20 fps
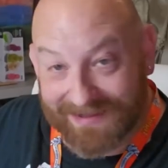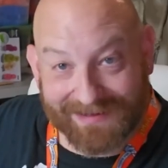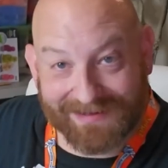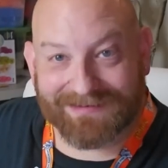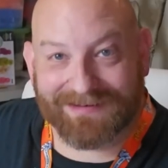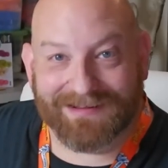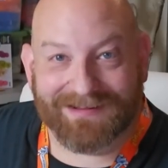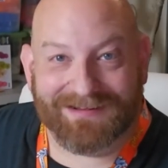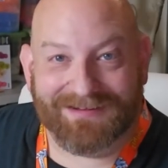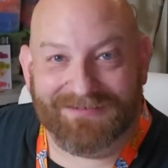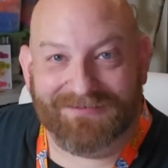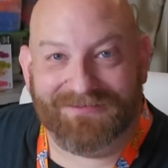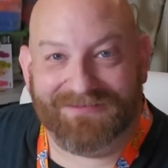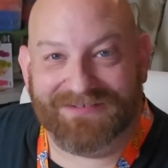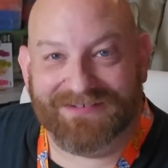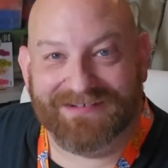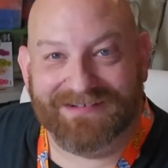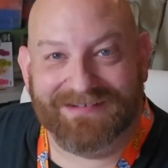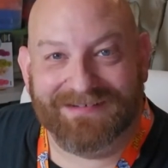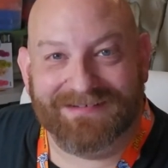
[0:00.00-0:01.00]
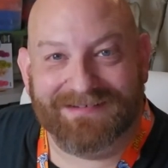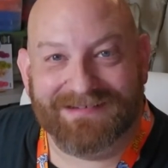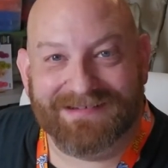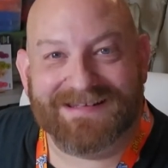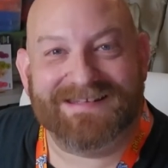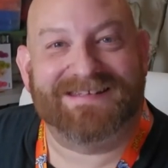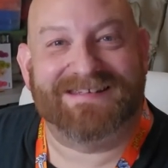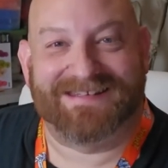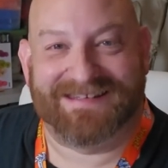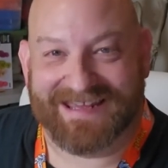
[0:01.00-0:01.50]
I love
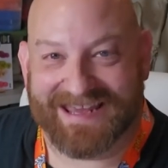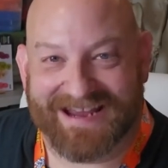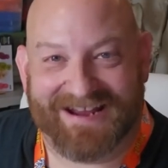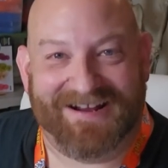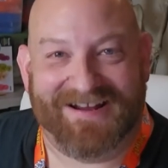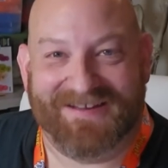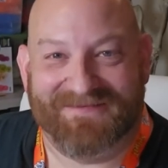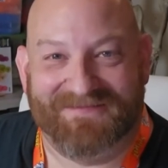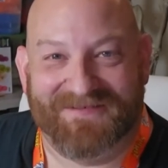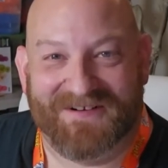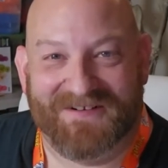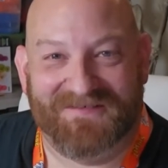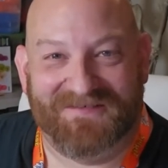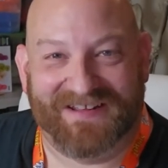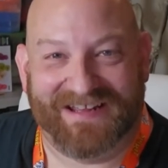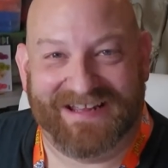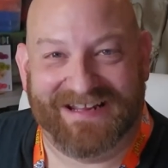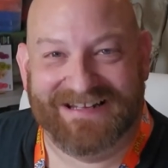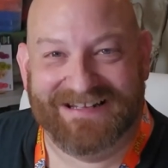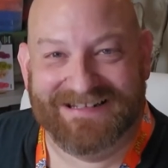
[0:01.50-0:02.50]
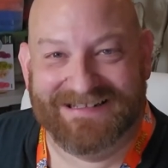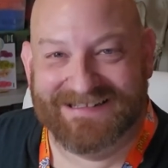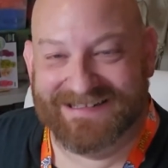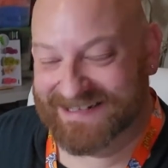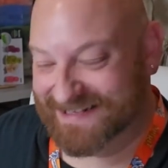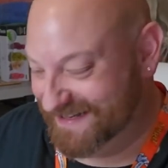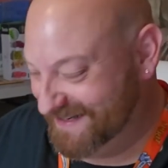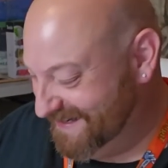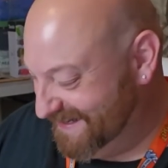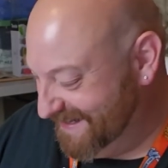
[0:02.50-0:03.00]
scary movie.
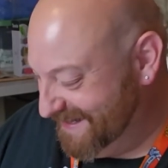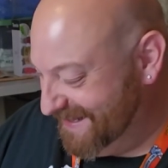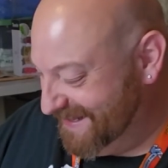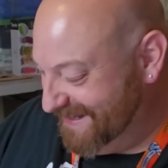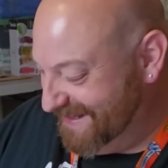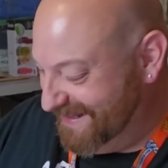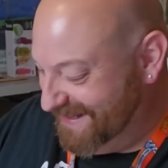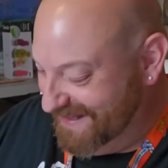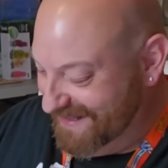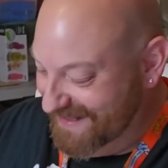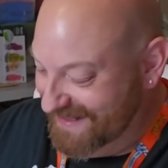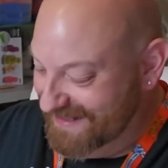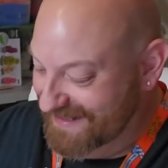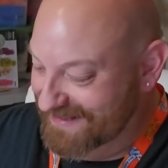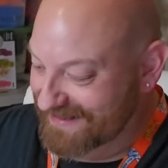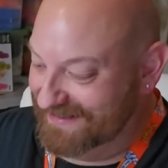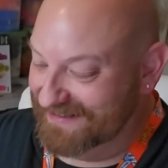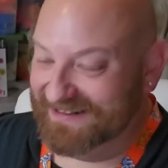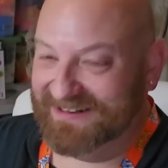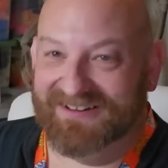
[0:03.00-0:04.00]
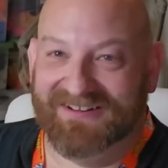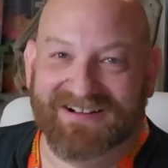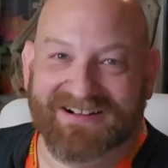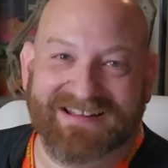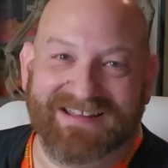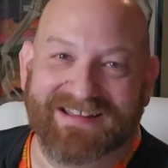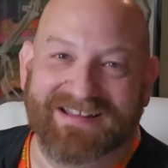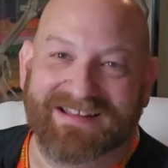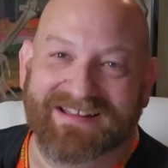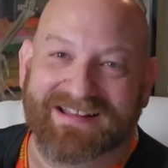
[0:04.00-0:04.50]
Look
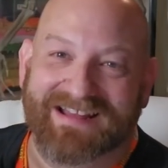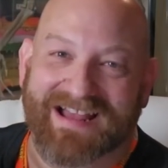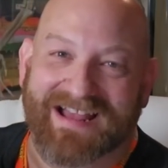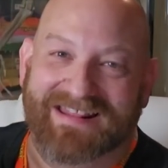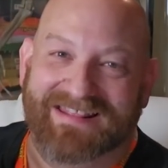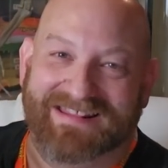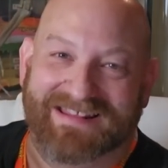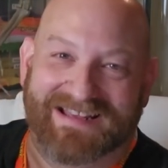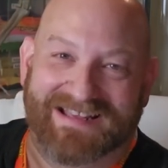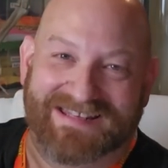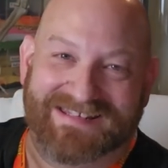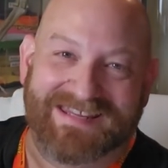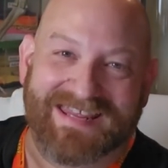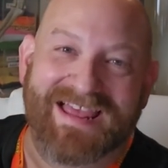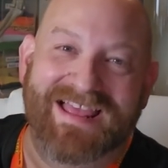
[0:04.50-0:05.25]
at this.